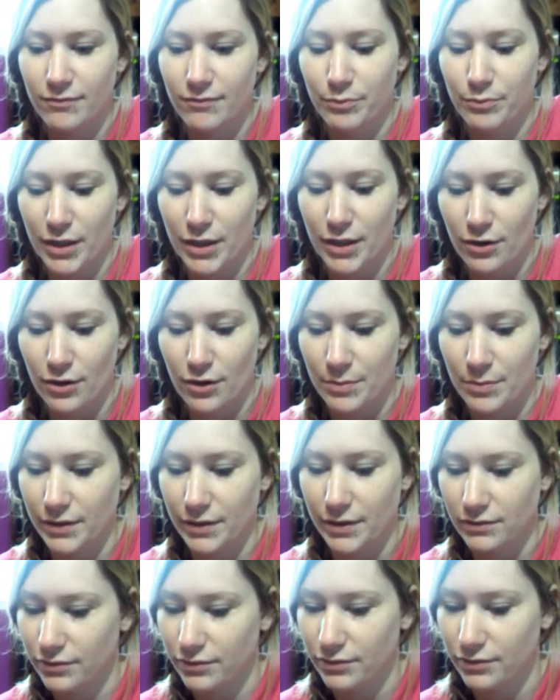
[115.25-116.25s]
Bitter,
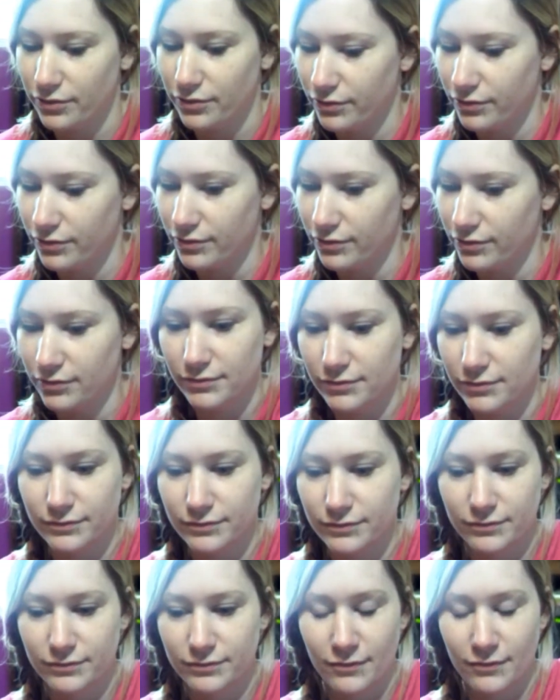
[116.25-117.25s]
but
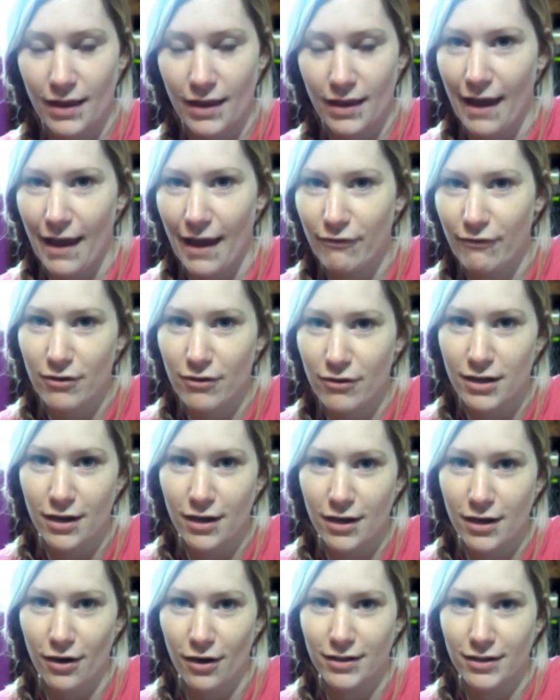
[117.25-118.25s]
every
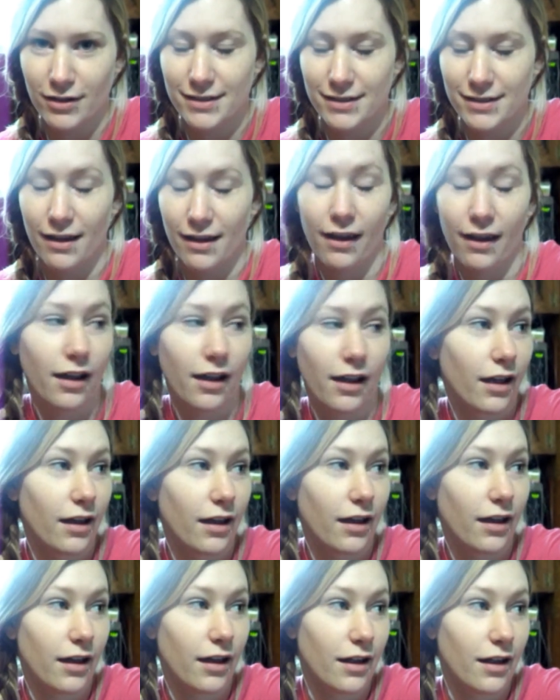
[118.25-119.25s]
year it's like,
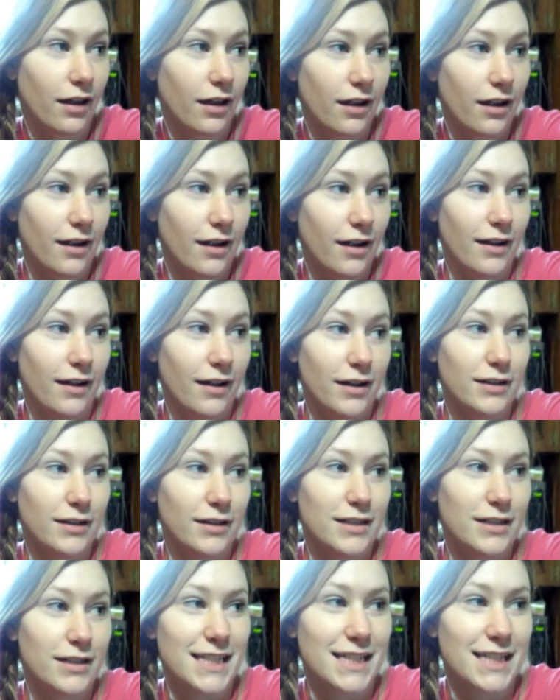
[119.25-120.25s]

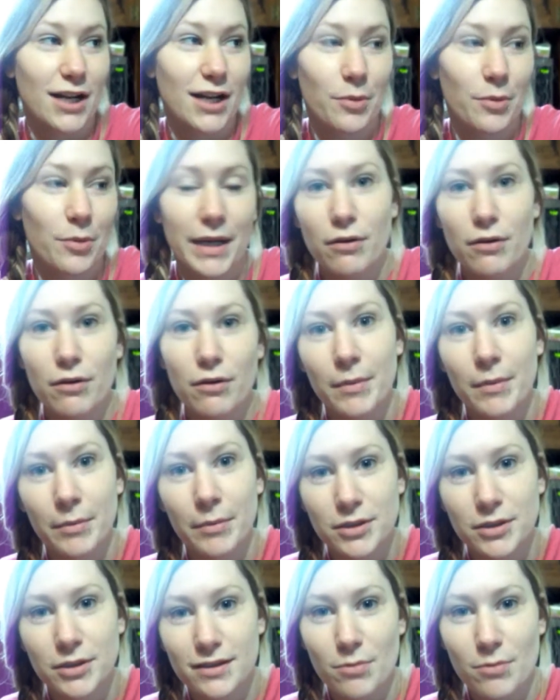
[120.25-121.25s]
it's like nobody
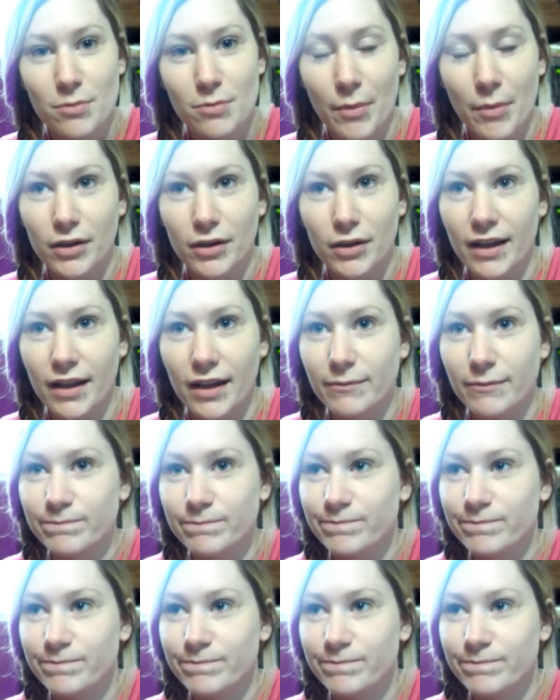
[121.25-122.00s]
remembers it's my birthday.